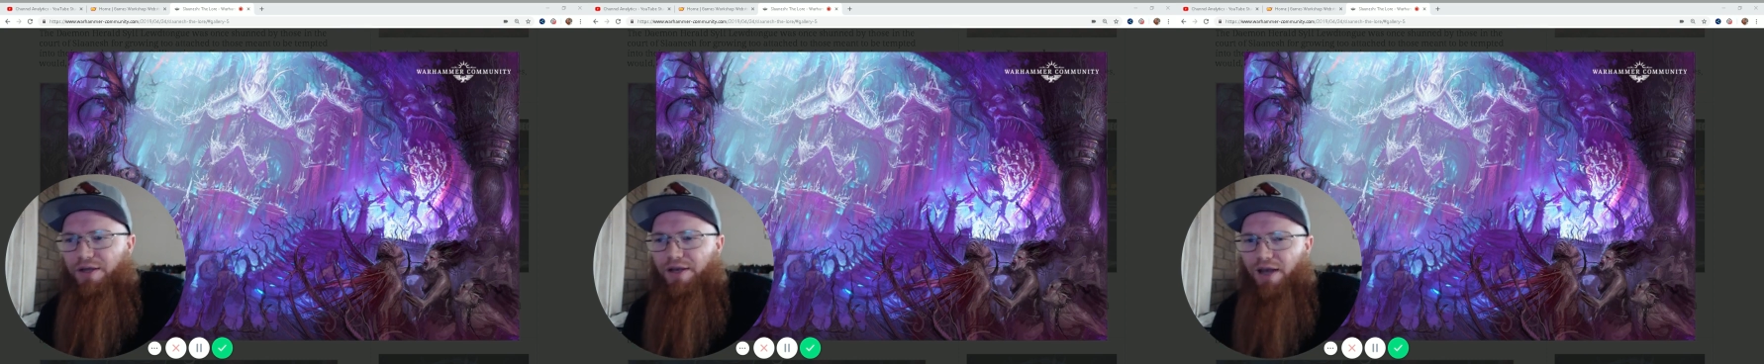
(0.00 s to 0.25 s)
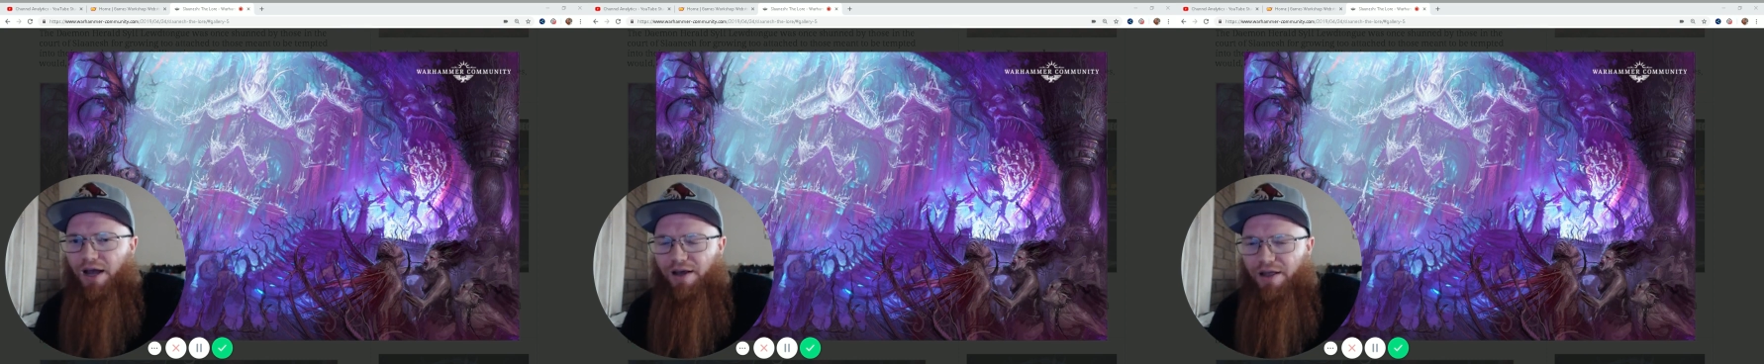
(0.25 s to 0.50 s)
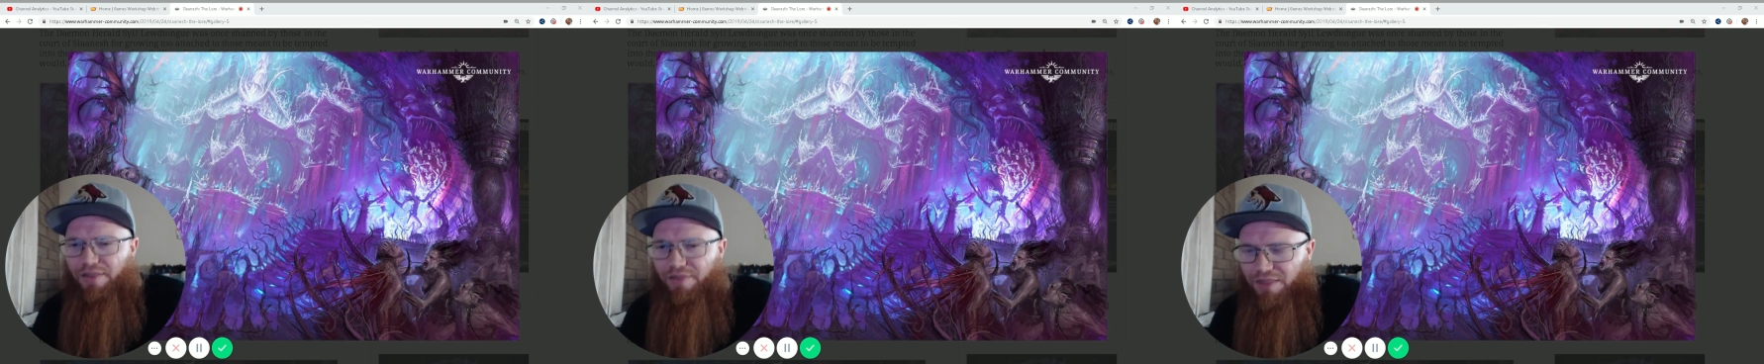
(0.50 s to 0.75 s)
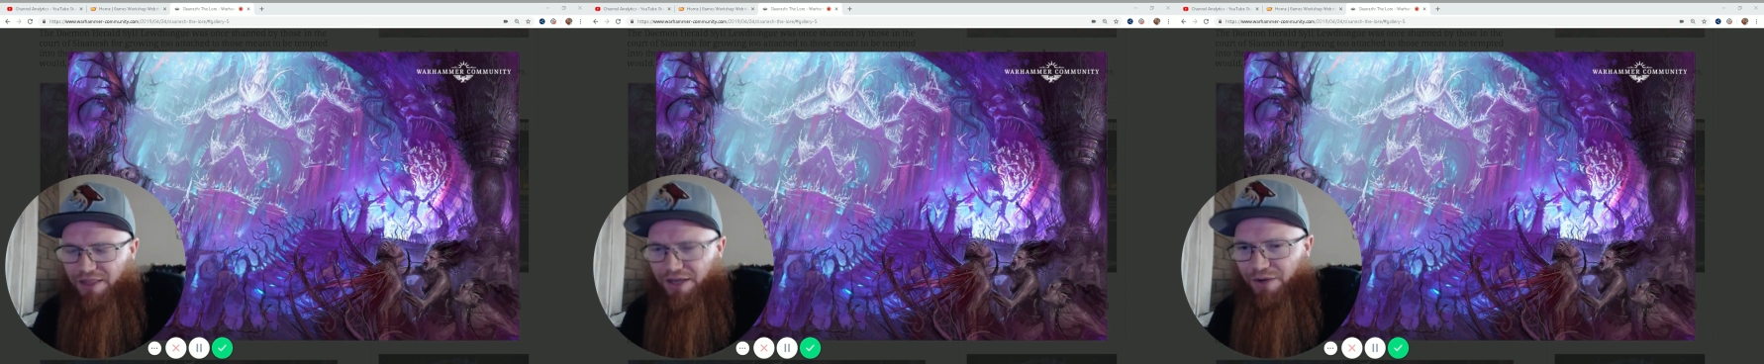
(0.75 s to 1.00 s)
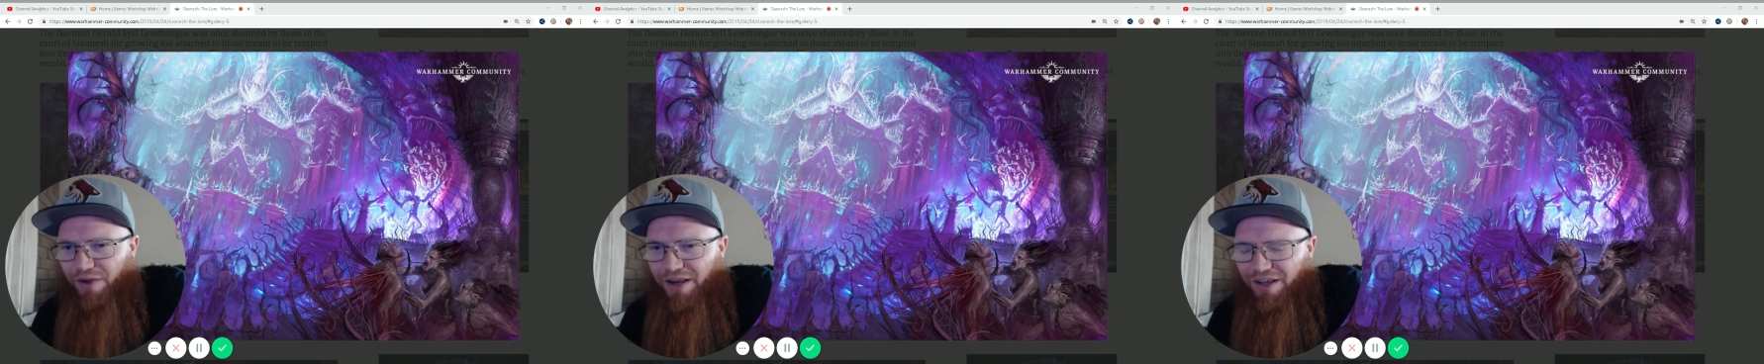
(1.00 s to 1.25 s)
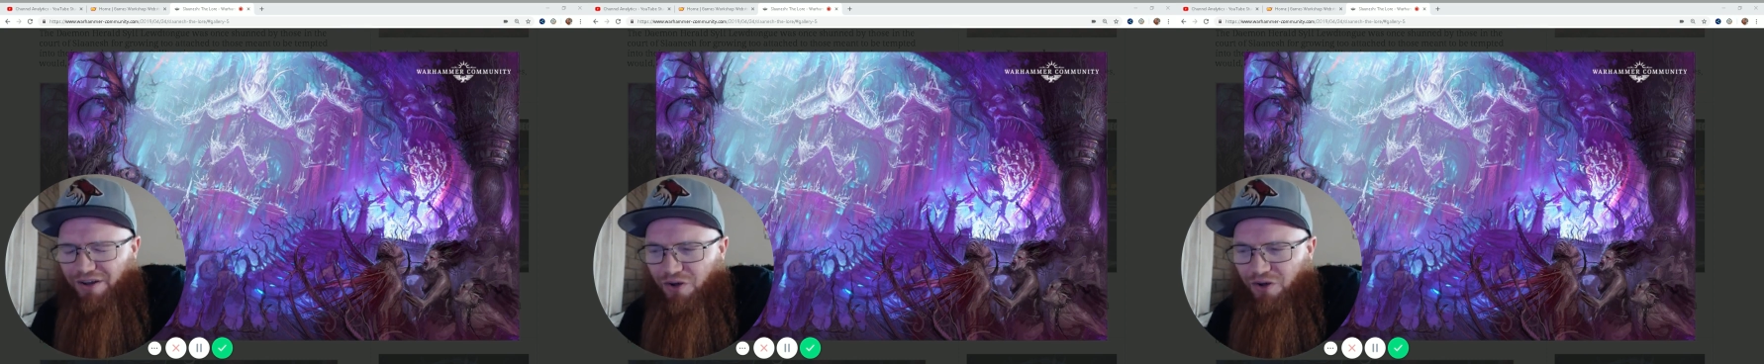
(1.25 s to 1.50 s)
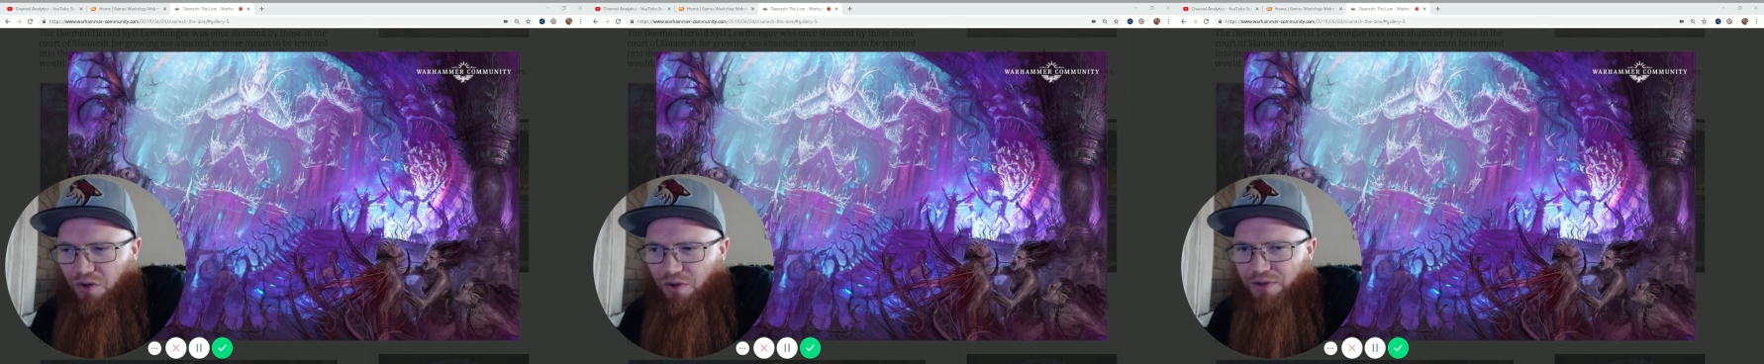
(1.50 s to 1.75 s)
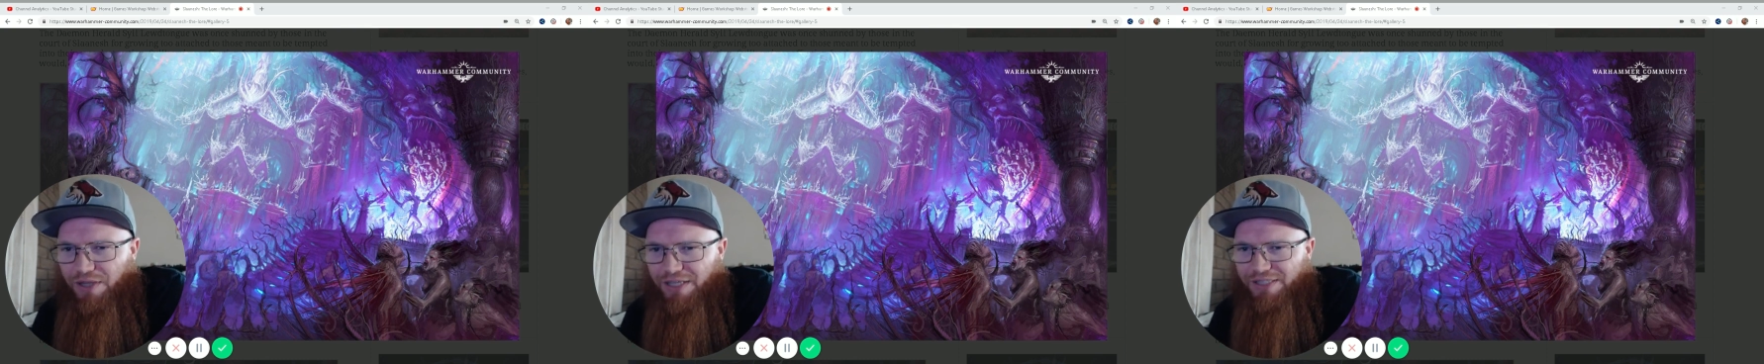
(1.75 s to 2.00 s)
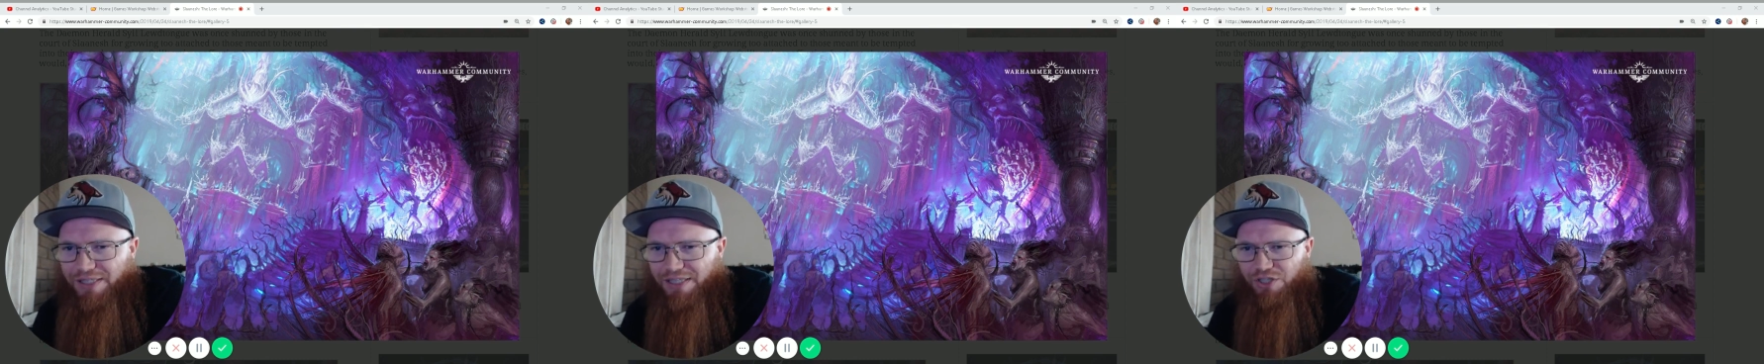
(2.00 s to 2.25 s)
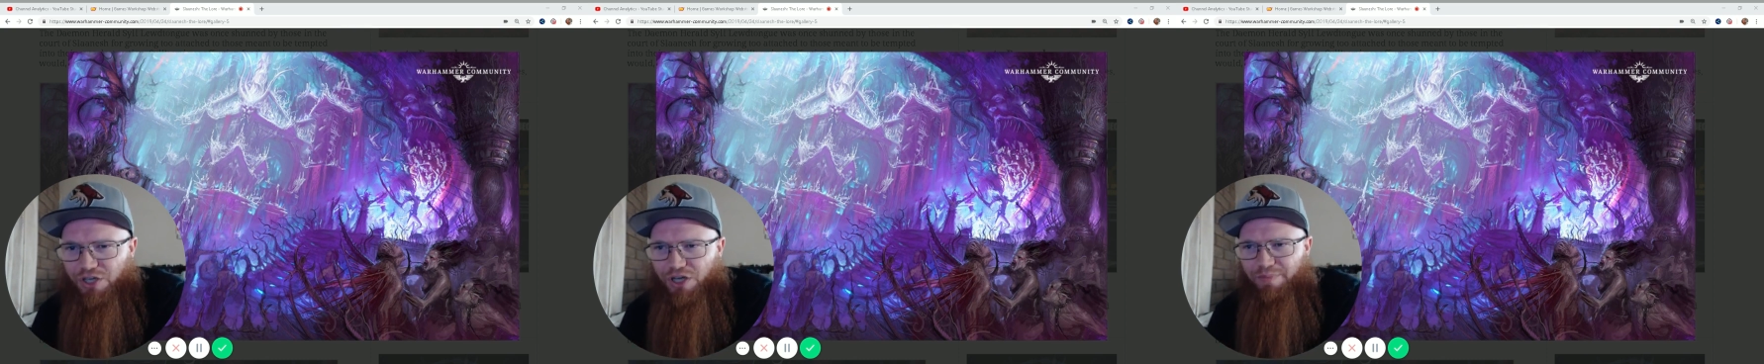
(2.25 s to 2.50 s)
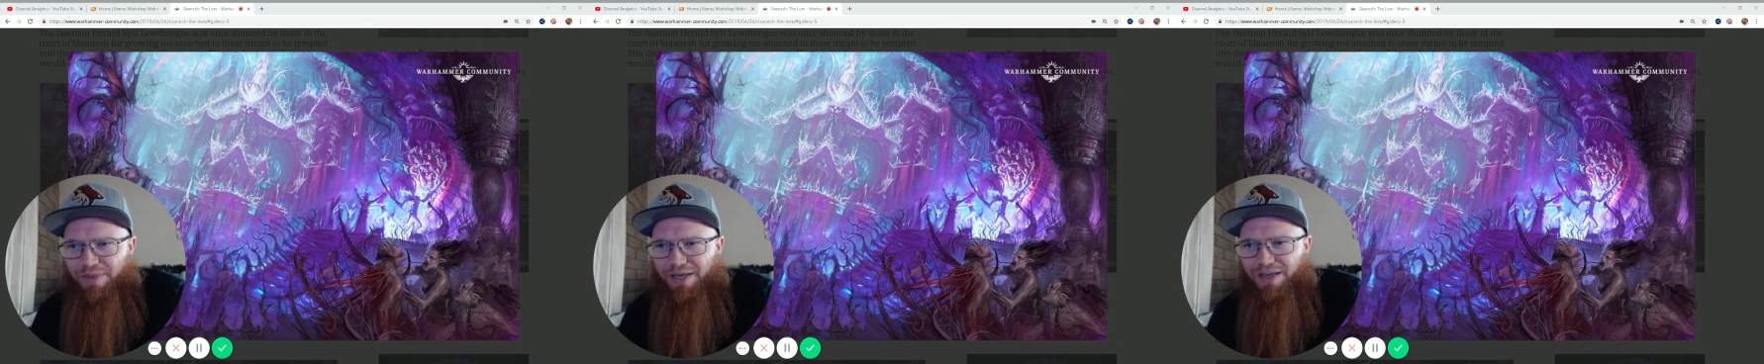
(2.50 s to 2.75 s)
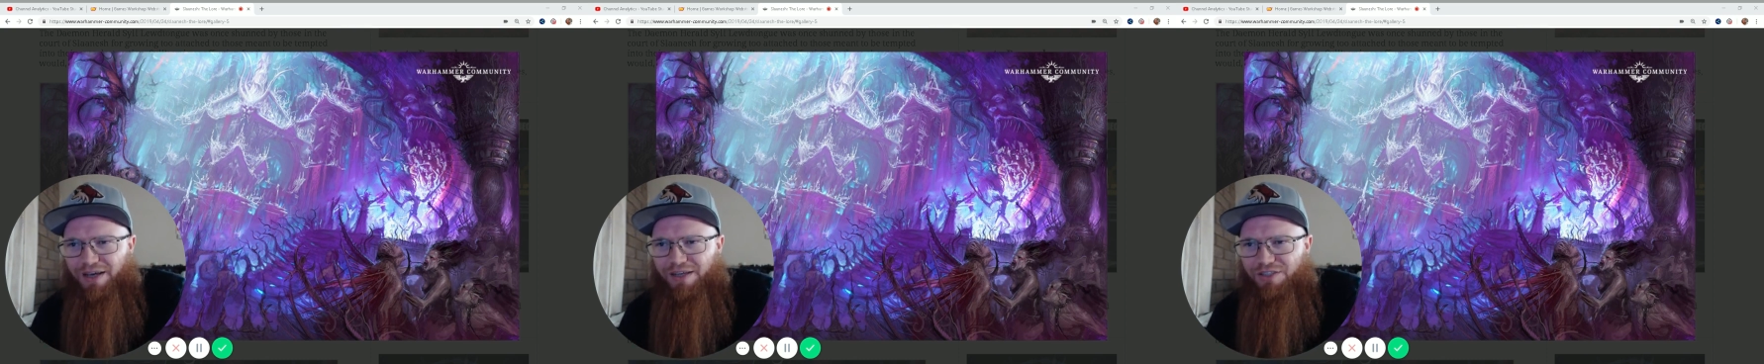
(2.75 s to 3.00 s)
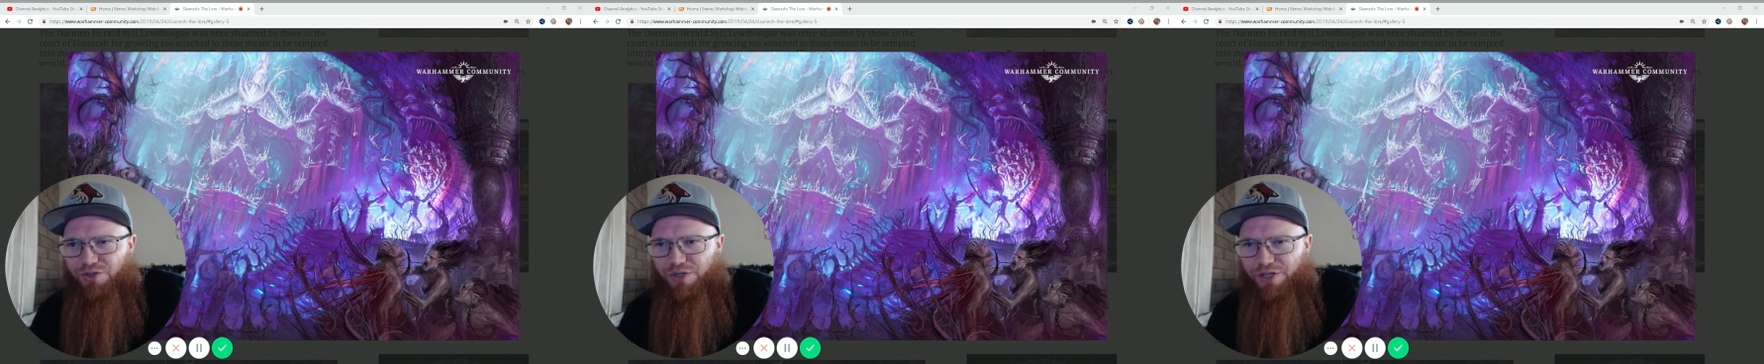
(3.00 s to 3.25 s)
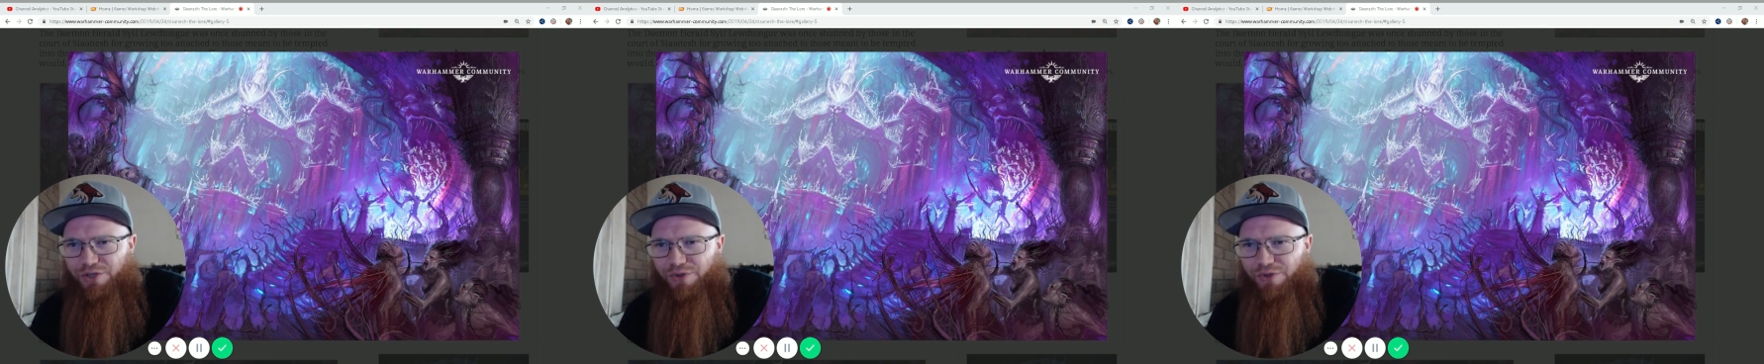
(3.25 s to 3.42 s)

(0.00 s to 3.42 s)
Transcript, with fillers: not on theoretical, this is good because you can do